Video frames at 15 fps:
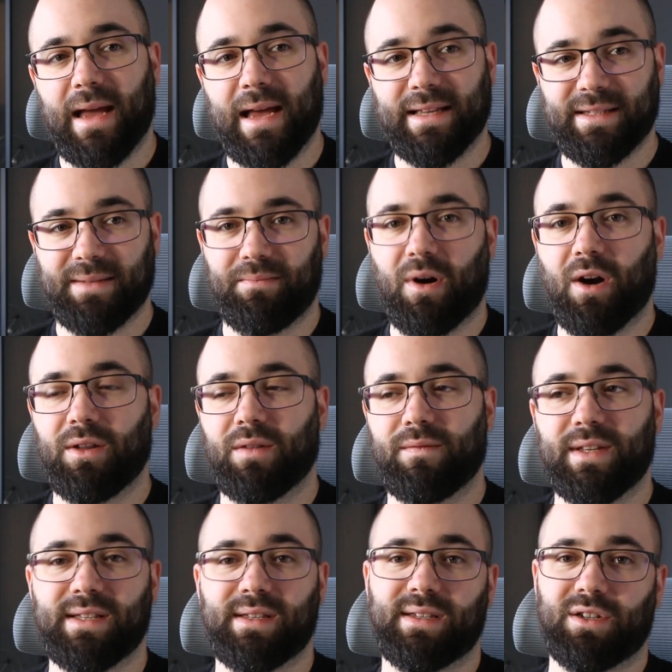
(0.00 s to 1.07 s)
as part of
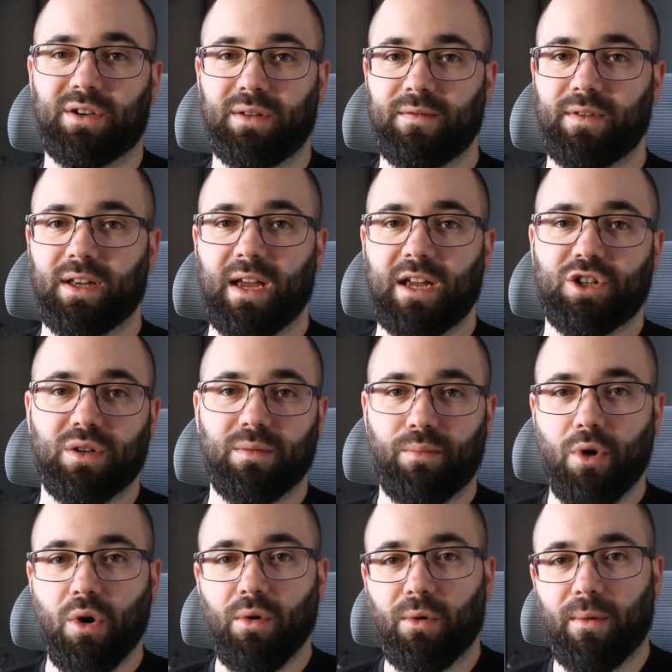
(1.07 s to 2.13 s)
this certification
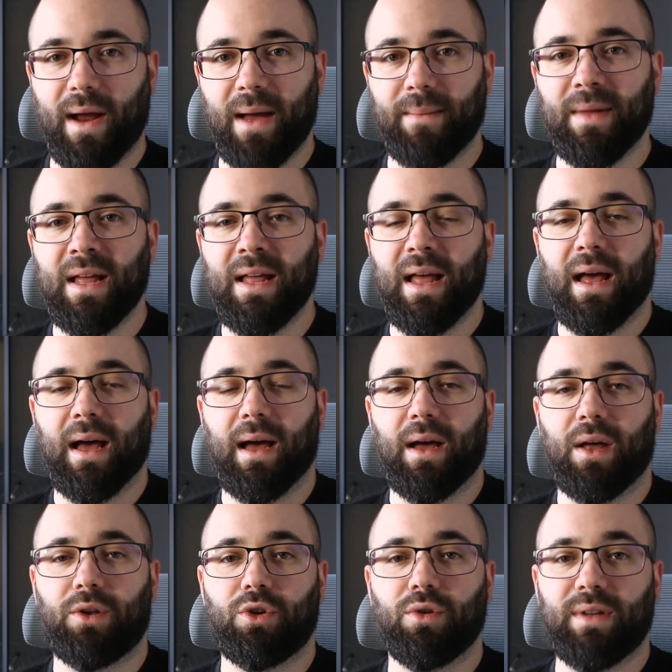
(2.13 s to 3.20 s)
program,
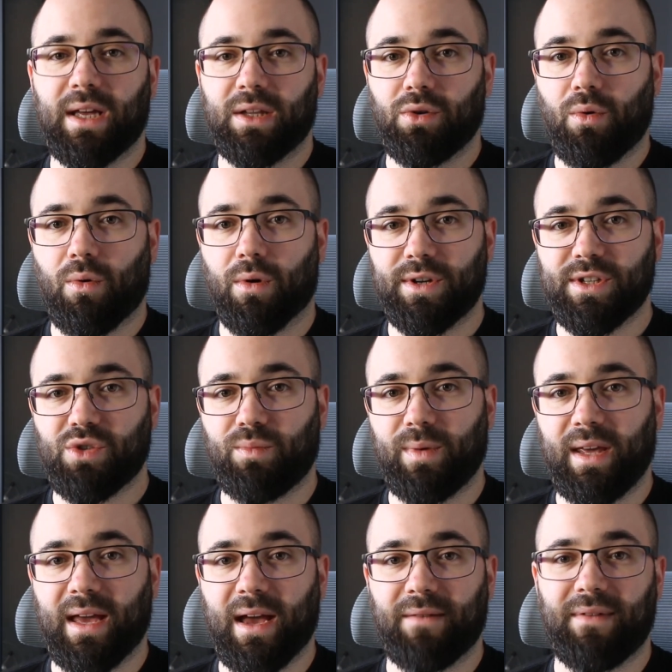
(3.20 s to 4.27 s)
to that course
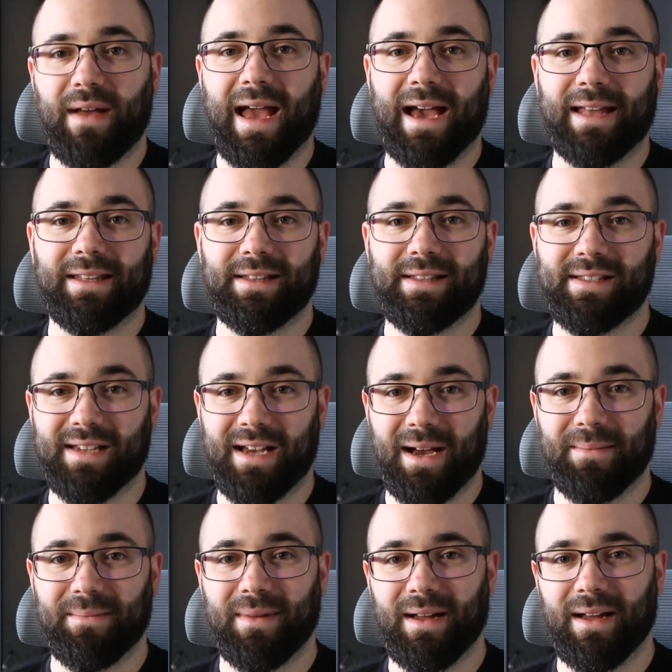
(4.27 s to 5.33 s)
we have added
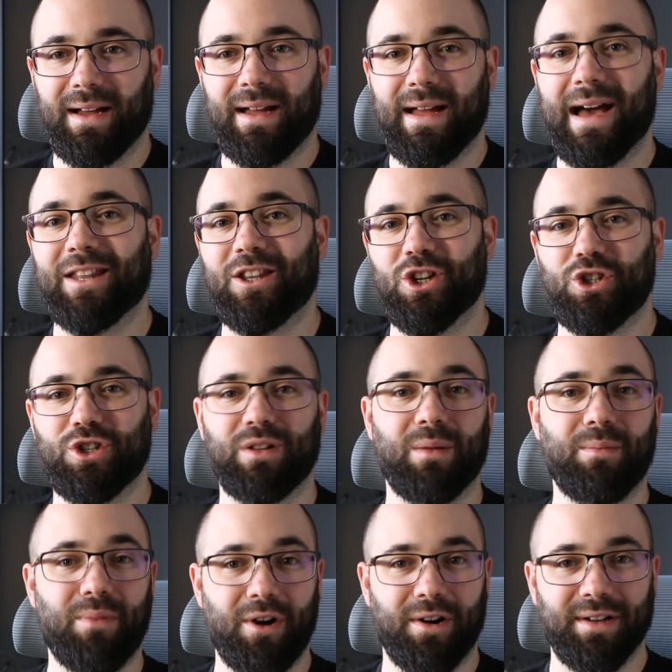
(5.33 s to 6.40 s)
some additional
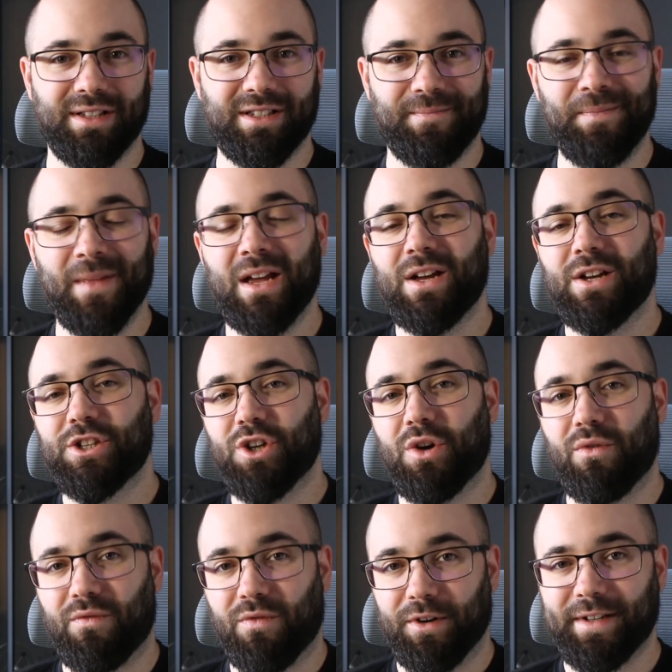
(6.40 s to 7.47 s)
perks.
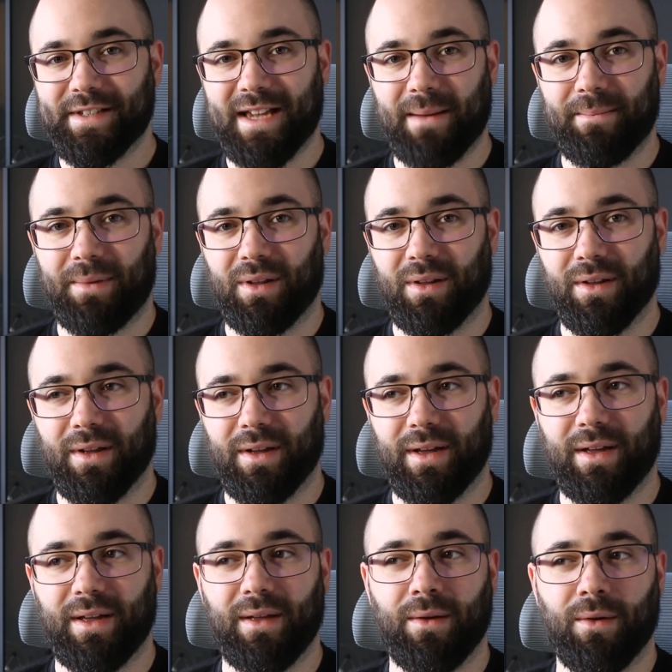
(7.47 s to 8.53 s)
So for example,
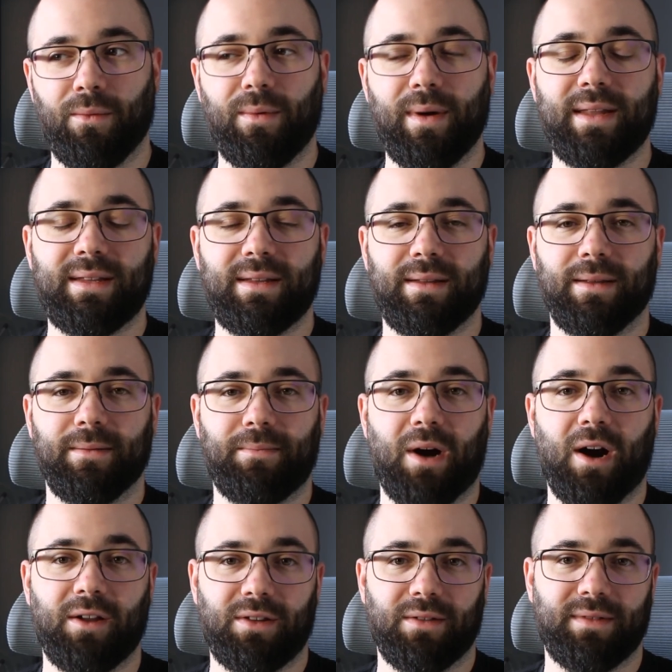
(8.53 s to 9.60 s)
with
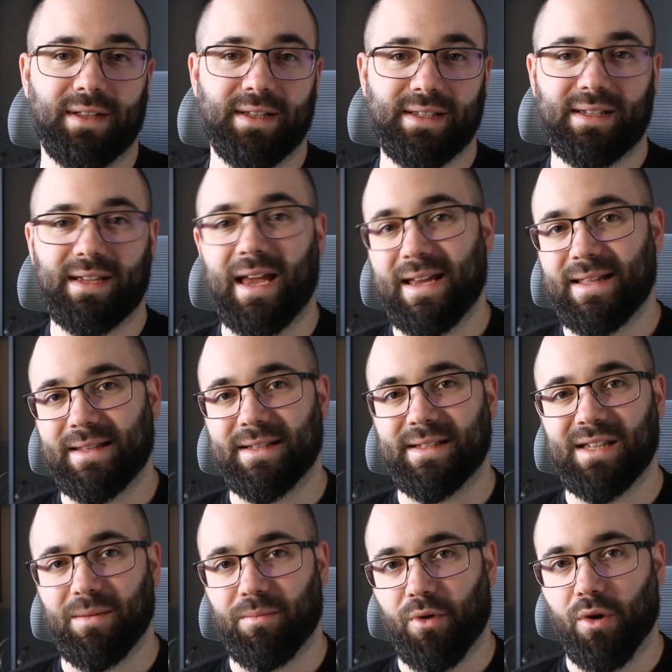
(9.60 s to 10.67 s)
part of this
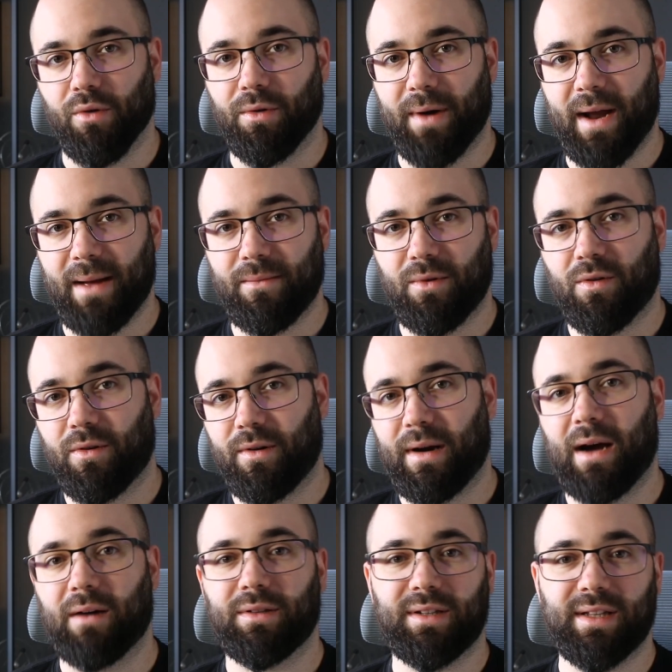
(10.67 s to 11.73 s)
ATC program or
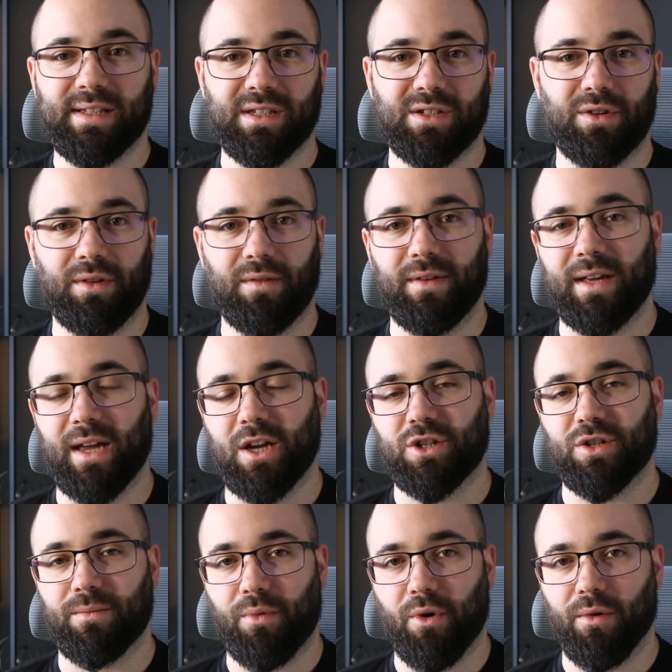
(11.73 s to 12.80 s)
Autodesk
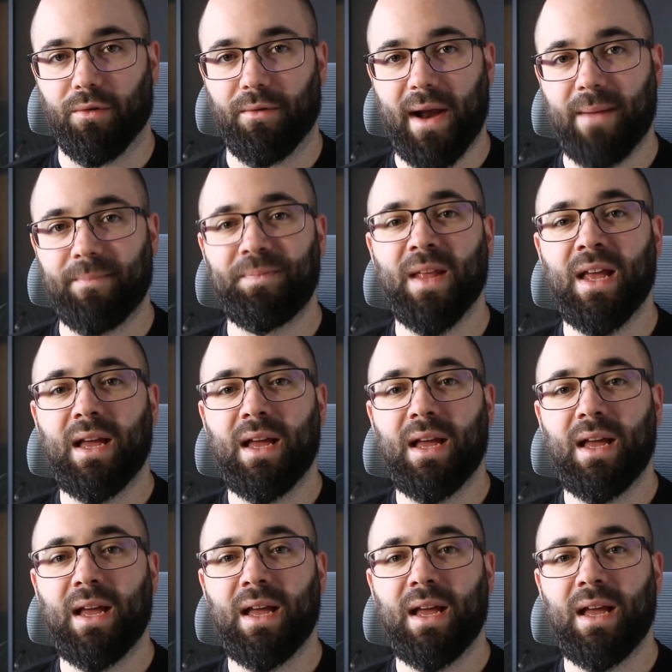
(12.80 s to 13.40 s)
certification program,